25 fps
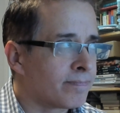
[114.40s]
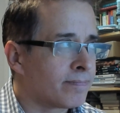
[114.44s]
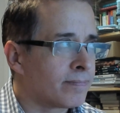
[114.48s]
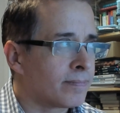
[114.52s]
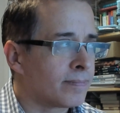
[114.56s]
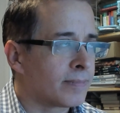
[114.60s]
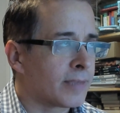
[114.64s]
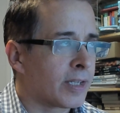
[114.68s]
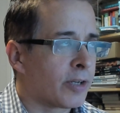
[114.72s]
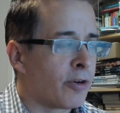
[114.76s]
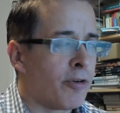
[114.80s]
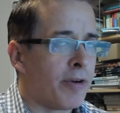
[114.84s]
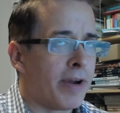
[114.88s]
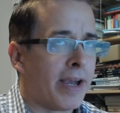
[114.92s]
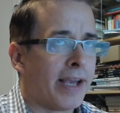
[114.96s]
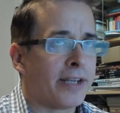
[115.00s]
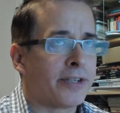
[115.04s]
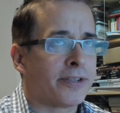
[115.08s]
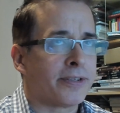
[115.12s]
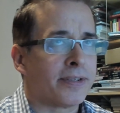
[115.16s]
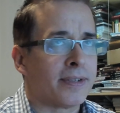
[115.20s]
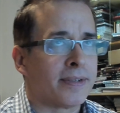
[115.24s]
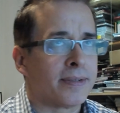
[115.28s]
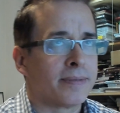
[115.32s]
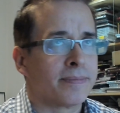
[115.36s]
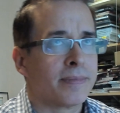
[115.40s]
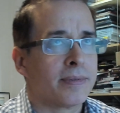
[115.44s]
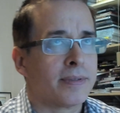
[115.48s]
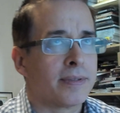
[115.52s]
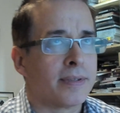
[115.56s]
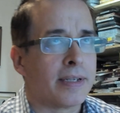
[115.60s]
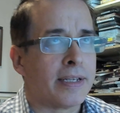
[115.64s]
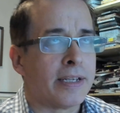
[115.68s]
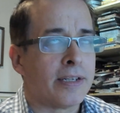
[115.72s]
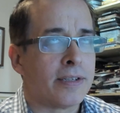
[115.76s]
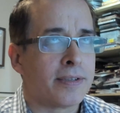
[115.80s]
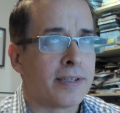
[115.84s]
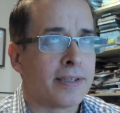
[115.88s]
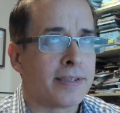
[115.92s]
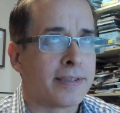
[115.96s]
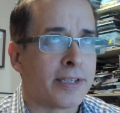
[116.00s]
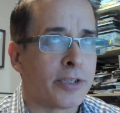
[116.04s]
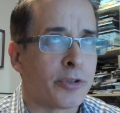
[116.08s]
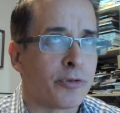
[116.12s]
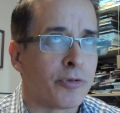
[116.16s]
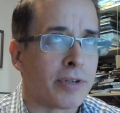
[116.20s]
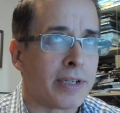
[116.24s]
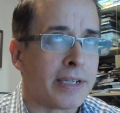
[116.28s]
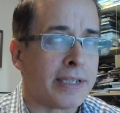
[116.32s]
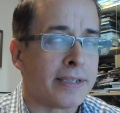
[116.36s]
creation, since
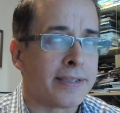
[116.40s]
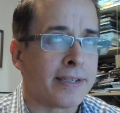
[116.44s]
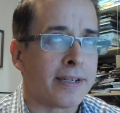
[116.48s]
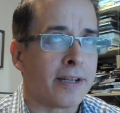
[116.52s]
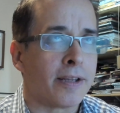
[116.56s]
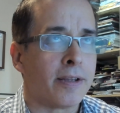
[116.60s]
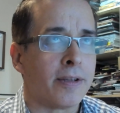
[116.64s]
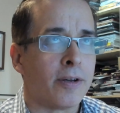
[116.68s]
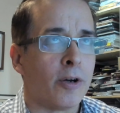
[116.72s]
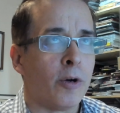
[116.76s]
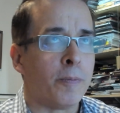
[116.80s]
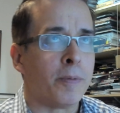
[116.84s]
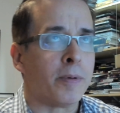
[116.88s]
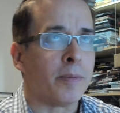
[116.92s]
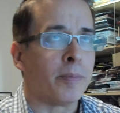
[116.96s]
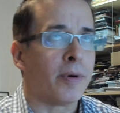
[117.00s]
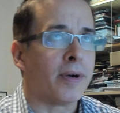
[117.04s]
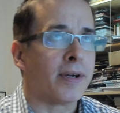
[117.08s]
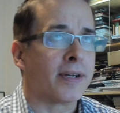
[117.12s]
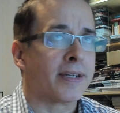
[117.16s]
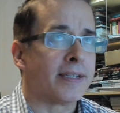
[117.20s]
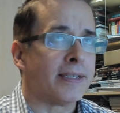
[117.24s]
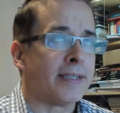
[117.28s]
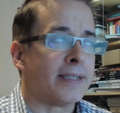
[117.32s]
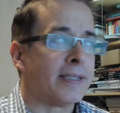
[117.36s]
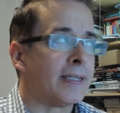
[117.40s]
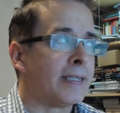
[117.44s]
its release into the open market.